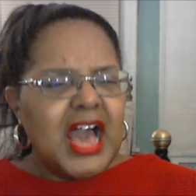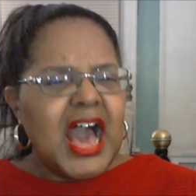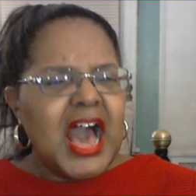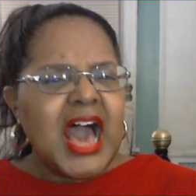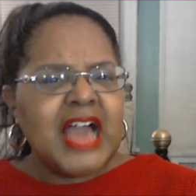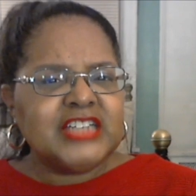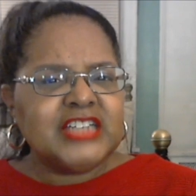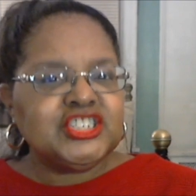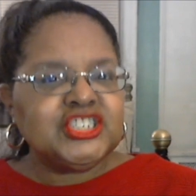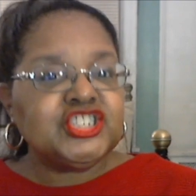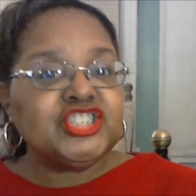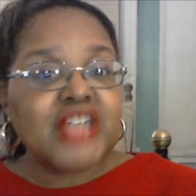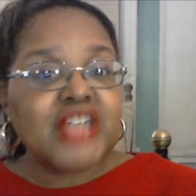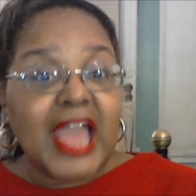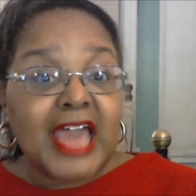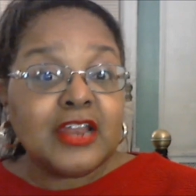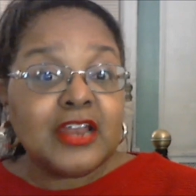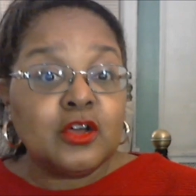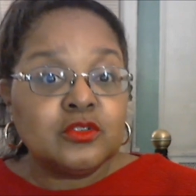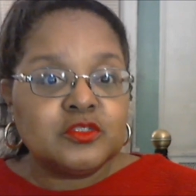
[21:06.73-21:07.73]
I
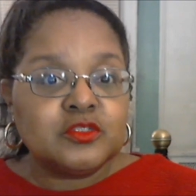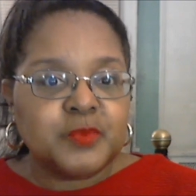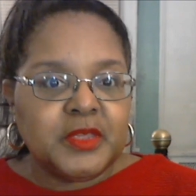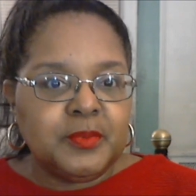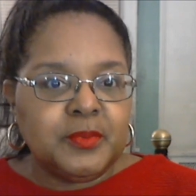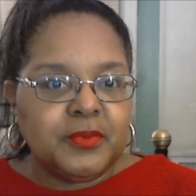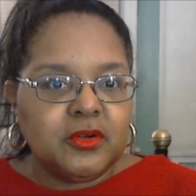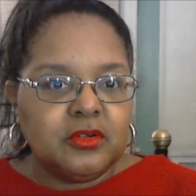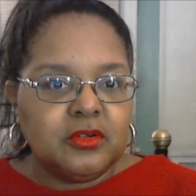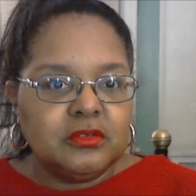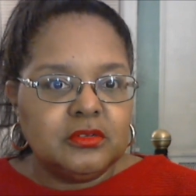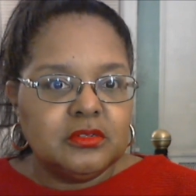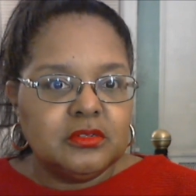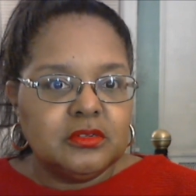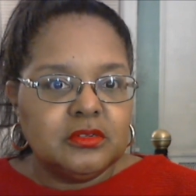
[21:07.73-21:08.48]
shadows people.